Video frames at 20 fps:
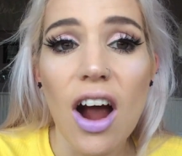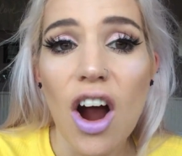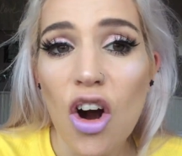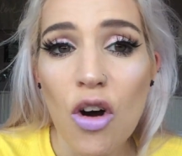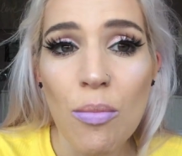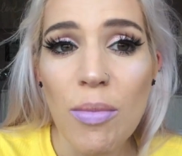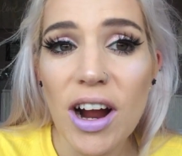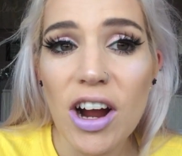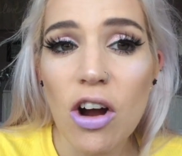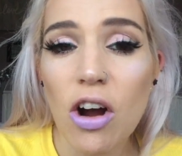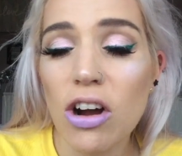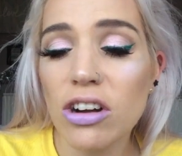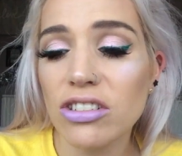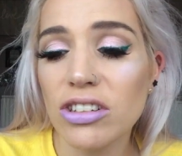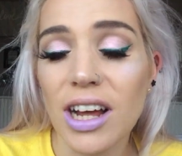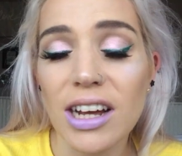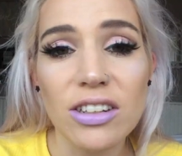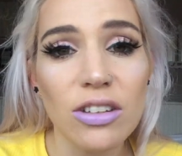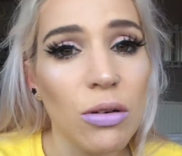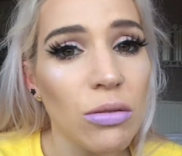Oh my
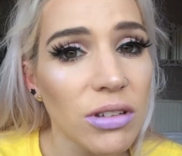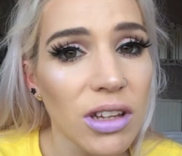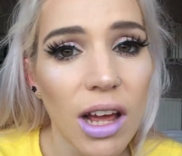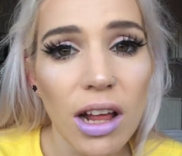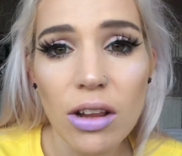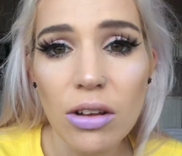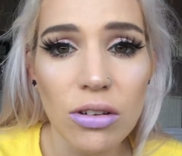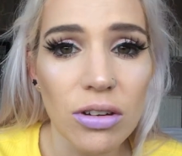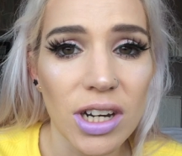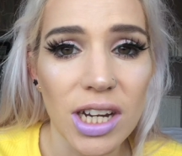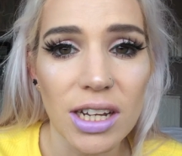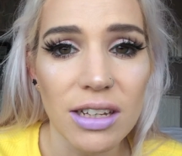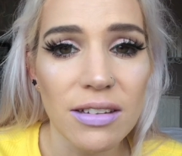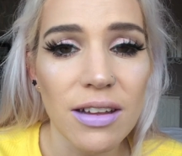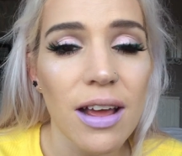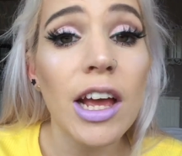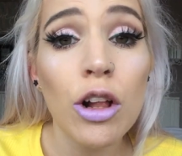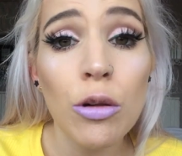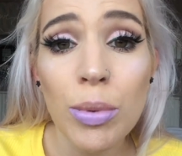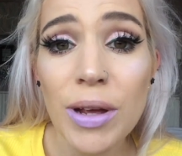gosh, like don't tell
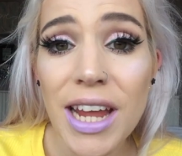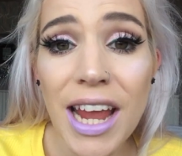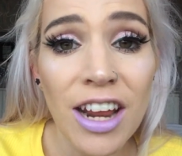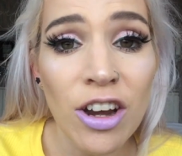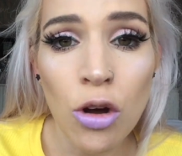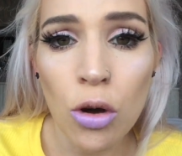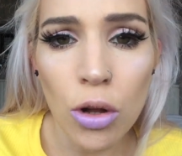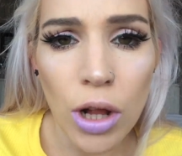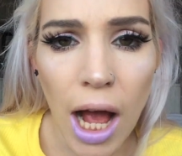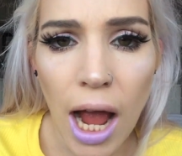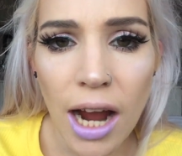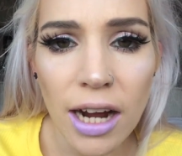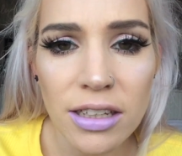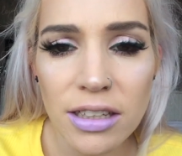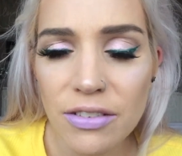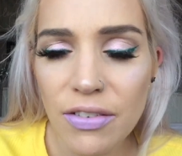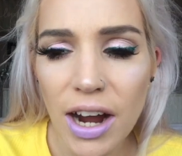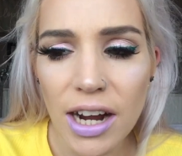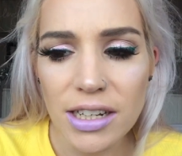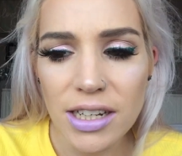honeys. He'll be getting all
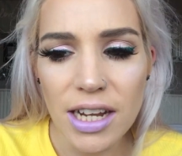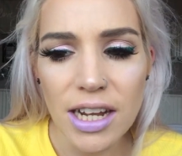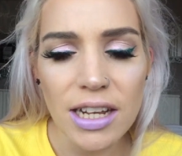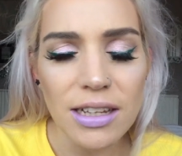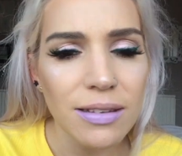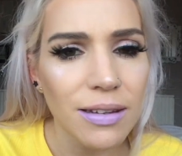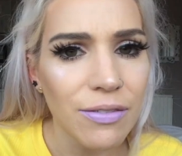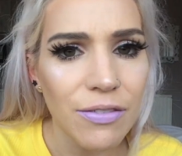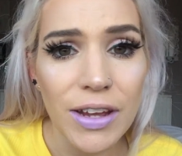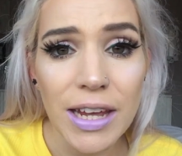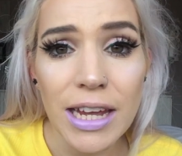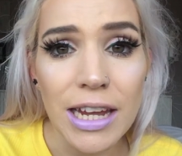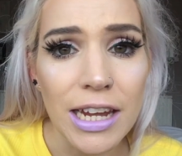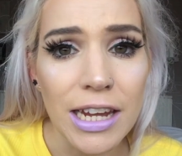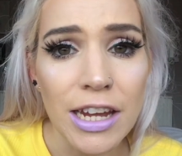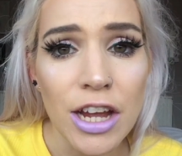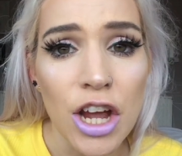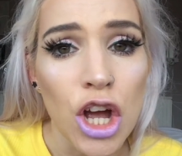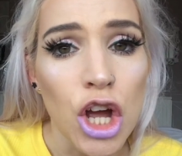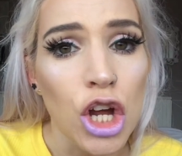kinds of ideas if
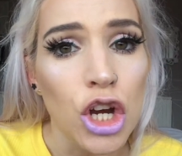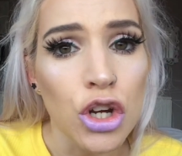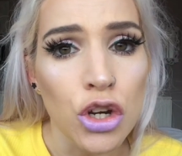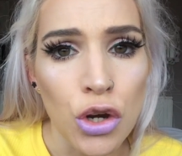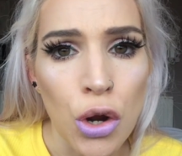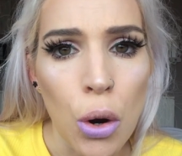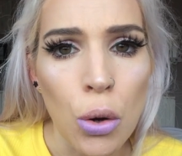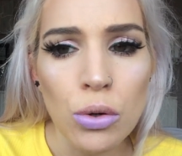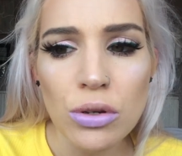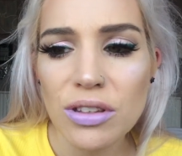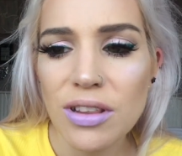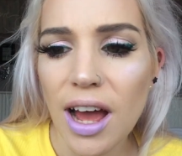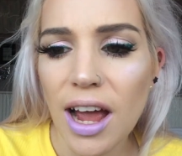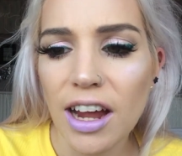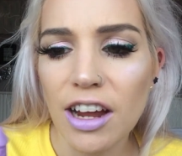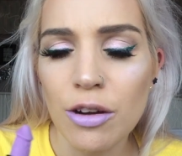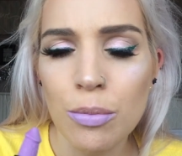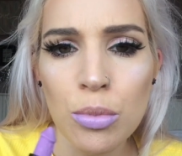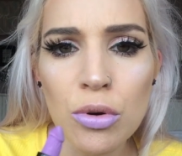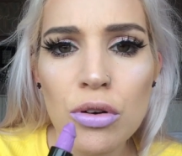he knows that
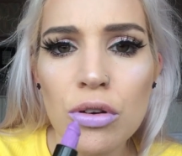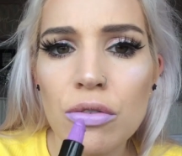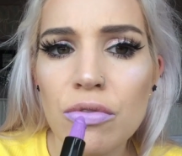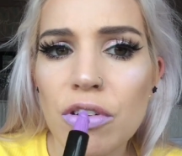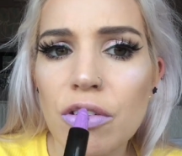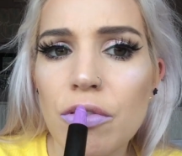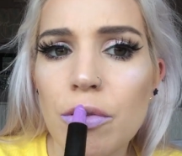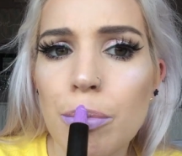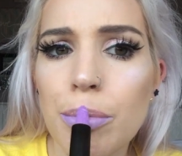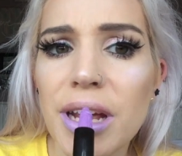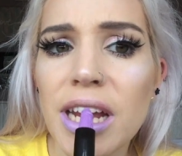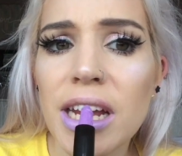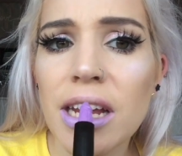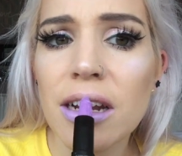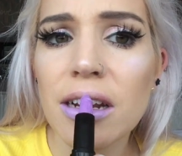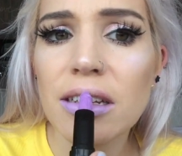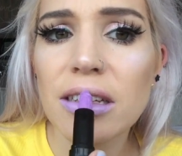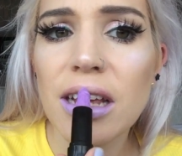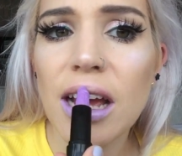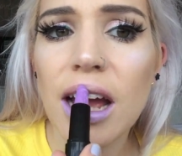I approve of a
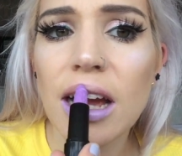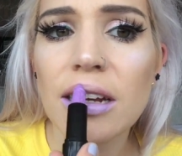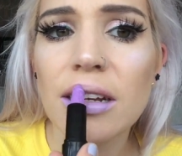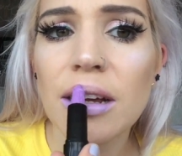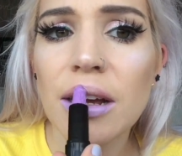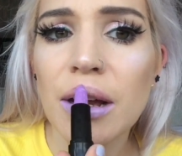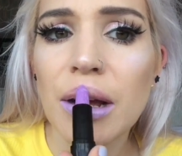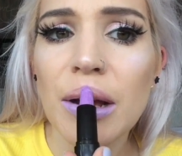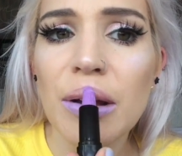penis head